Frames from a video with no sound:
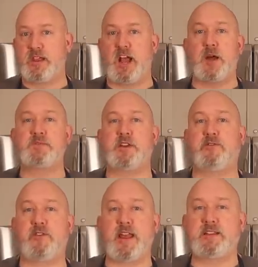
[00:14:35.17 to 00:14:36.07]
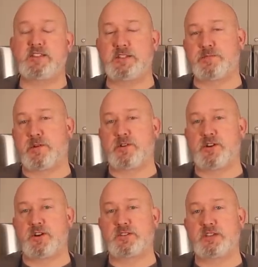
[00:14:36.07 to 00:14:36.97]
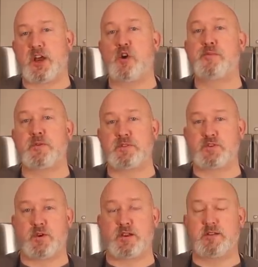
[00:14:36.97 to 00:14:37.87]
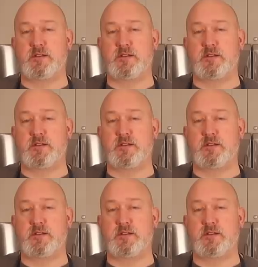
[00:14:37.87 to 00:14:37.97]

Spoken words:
I'm Chef Frank, this is Proto Cooks. I hope you enjoyed.